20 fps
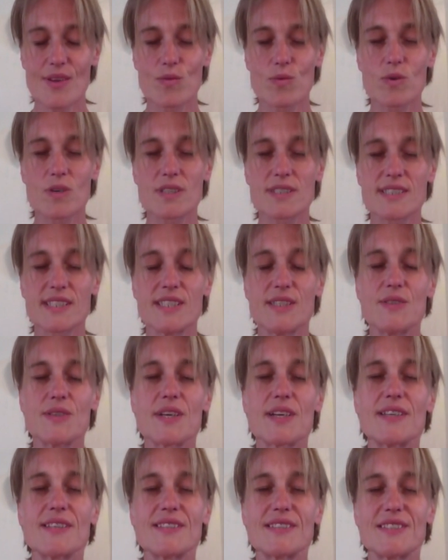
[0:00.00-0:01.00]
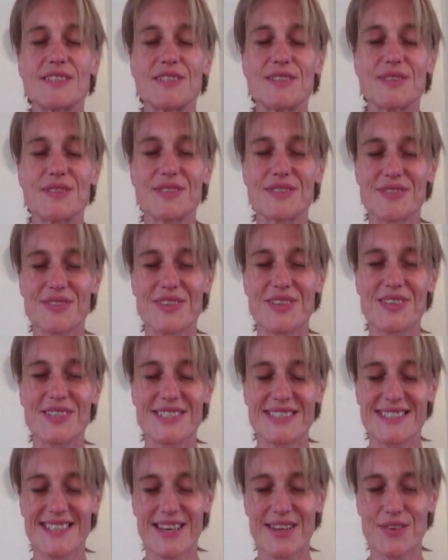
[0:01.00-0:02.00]
What are you going to choose for
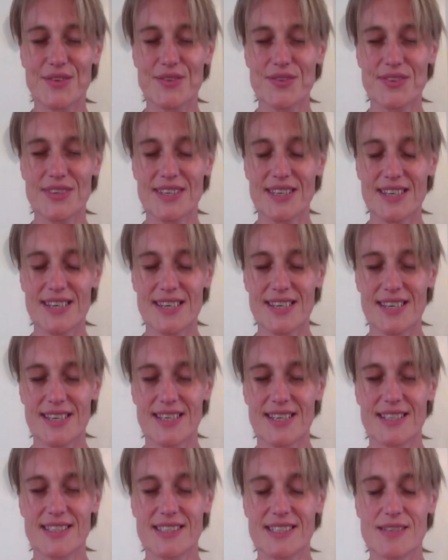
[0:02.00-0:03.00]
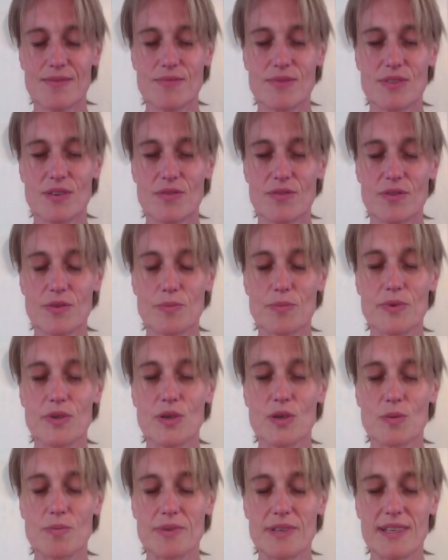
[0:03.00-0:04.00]
yourself in terms of
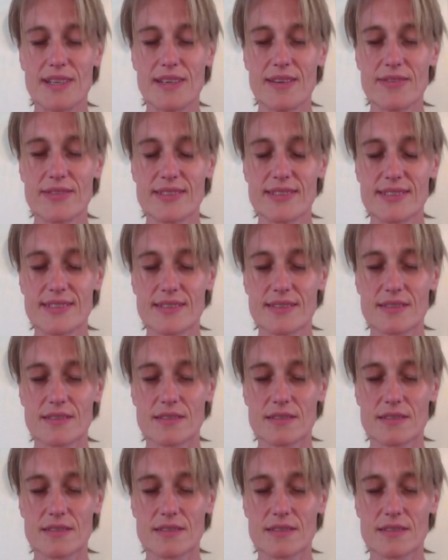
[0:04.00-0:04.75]
your beliefs?